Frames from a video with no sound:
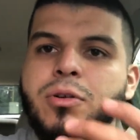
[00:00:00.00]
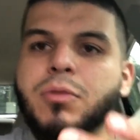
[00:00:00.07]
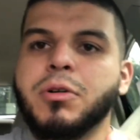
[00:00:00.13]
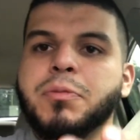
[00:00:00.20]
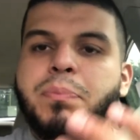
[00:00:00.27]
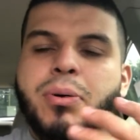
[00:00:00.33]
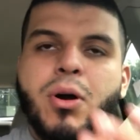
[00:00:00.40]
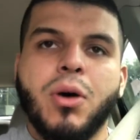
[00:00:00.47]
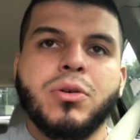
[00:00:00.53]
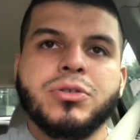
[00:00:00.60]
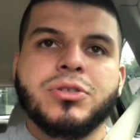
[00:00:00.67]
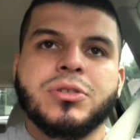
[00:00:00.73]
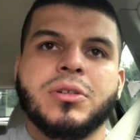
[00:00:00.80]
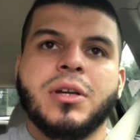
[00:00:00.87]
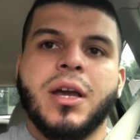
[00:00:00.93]
with
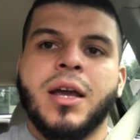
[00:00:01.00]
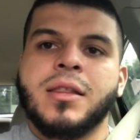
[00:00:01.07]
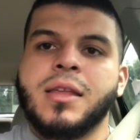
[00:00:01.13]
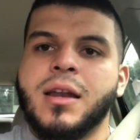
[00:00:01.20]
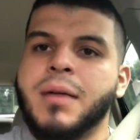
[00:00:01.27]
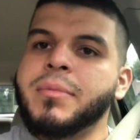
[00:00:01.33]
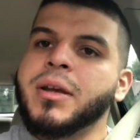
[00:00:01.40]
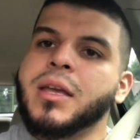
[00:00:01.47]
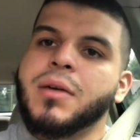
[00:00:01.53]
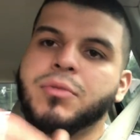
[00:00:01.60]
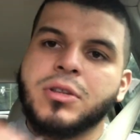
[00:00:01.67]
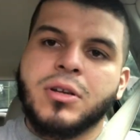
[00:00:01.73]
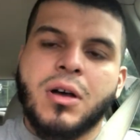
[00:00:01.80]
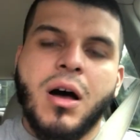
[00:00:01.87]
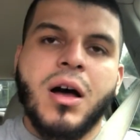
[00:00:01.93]
pros, and then I'm gonna get
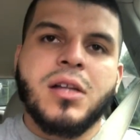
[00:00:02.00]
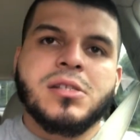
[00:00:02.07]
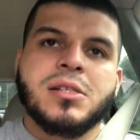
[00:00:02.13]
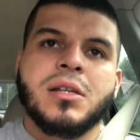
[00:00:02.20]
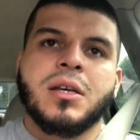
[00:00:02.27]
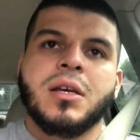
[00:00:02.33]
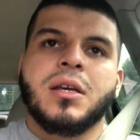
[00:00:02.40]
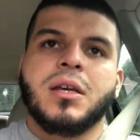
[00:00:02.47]
with the cons.